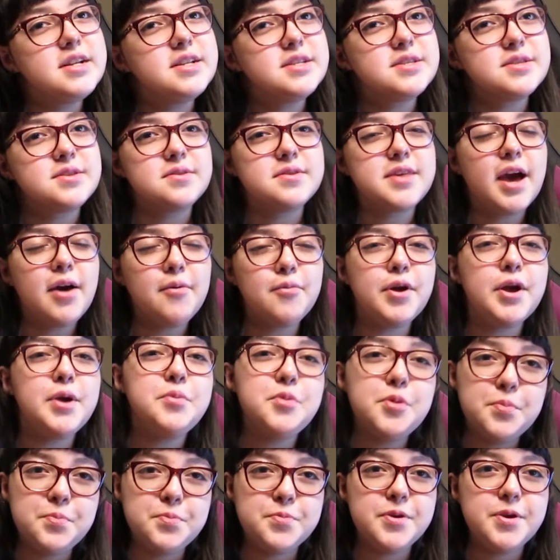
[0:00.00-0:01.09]
So that way
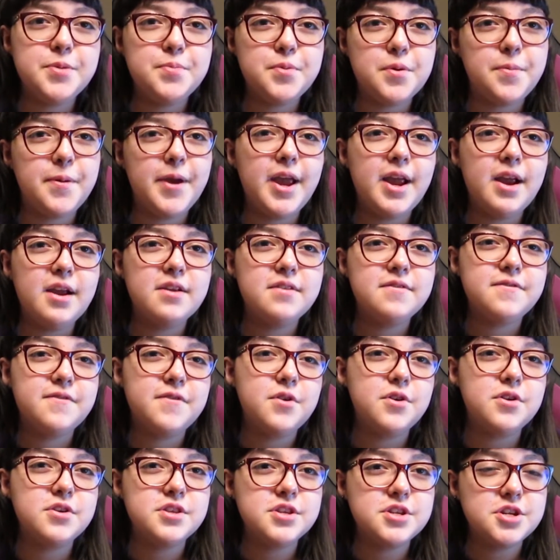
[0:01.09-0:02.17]
we'll be prepared
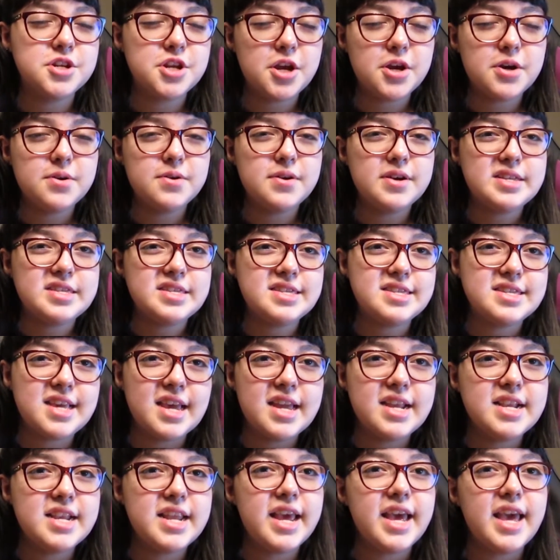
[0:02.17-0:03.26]
for the show on
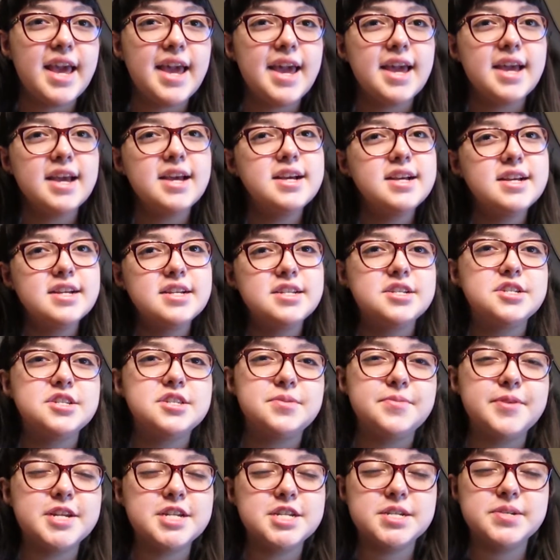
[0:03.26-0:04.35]
Sunday just
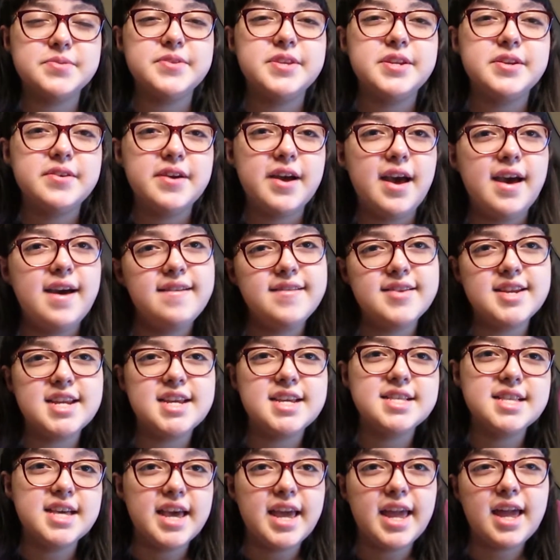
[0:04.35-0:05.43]
to make sure we don't have any
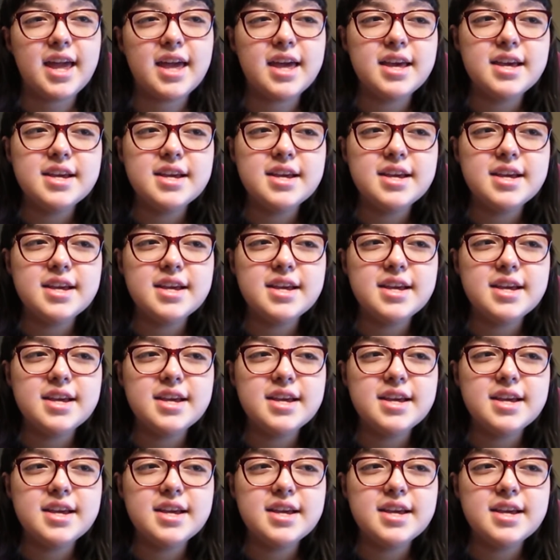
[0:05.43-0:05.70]
like